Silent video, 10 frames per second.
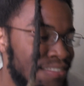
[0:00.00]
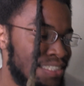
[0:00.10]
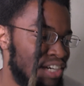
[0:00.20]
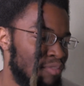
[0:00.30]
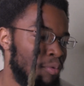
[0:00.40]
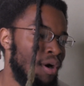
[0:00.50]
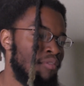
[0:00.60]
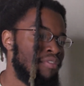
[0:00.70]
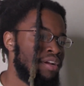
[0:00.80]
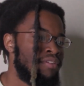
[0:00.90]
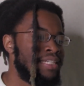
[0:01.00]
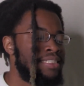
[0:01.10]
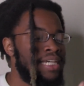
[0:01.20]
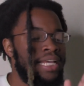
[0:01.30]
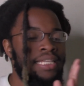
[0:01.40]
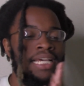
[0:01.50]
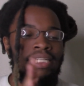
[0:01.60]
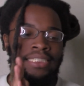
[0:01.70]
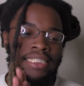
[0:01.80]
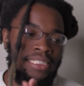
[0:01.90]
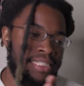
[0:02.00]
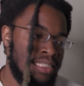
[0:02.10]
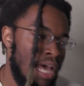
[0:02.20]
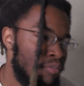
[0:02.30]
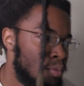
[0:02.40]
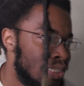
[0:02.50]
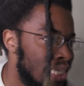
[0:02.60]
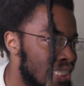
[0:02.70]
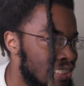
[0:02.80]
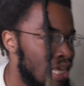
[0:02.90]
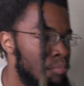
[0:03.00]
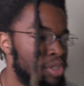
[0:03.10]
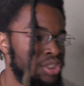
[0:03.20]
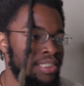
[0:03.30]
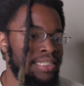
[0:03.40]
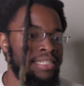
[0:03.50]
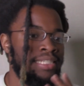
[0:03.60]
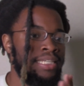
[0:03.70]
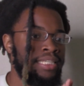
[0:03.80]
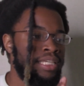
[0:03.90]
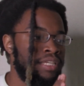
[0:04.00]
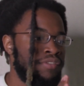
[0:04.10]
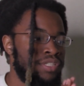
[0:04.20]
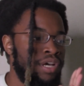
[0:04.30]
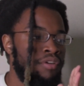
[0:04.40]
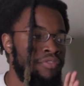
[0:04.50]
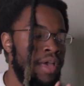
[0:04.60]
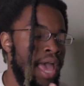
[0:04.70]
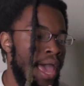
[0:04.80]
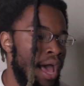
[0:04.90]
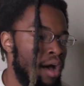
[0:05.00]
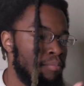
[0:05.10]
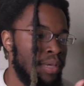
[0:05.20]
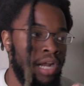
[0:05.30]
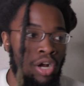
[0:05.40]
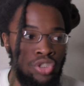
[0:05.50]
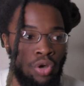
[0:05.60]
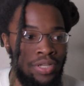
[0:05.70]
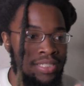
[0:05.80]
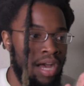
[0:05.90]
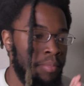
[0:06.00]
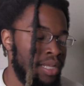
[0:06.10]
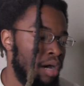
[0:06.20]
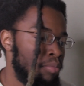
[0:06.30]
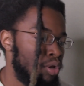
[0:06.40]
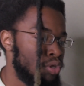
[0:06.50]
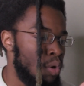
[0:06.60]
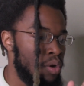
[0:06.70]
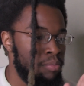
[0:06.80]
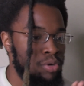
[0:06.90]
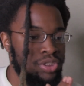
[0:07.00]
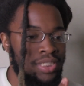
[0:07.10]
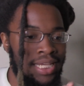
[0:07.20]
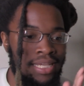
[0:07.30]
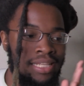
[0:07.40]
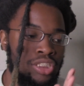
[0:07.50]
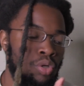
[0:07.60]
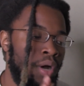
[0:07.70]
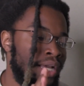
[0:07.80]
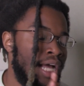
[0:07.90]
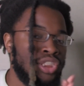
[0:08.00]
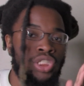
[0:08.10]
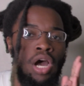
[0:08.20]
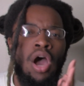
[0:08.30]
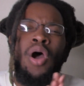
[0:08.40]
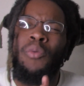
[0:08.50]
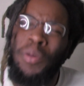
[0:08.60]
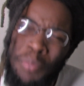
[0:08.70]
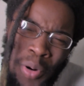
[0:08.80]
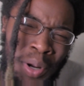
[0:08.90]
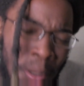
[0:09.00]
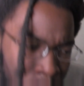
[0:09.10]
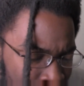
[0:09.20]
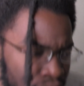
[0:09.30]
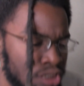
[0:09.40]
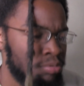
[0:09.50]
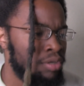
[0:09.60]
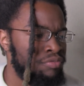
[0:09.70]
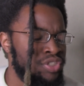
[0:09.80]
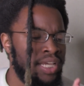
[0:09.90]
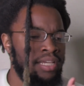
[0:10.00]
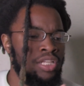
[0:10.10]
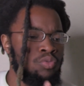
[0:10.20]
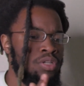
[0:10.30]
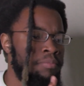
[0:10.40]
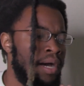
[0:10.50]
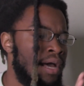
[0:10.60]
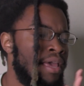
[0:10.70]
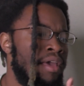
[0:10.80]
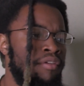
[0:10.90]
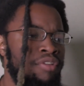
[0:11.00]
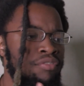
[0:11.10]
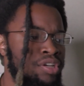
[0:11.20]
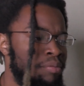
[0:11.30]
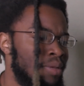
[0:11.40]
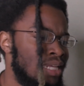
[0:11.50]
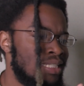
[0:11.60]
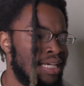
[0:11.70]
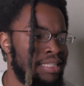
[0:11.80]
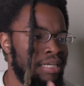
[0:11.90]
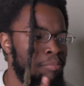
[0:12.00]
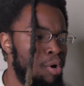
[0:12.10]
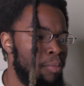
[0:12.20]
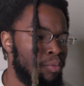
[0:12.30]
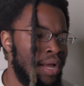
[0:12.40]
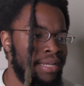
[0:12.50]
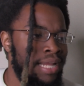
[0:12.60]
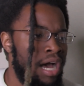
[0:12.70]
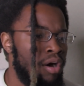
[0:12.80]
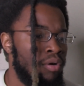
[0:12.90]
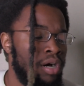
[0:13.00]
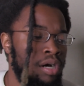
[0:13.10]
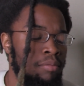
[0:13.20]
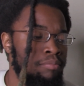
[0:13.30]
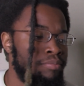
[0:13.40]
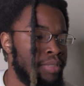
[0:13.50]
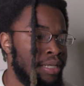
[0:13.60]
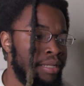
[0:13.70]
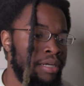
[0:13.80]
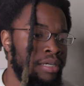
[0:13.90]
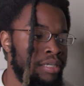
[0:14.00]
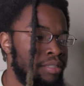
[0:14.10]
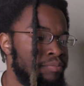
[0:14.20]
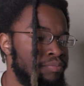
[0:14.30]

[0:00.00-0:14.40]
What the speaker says: stuff, boy. I'm very, very excited to get to this. I haven't really got to that much of the Gilly and Keeves stuff. And I saw this comment down below. Y'all wanted more Shane Gillies, so I got y'all with more of the bangers, bro. Shane Gillies, one of my favorite comedians at the moment right now.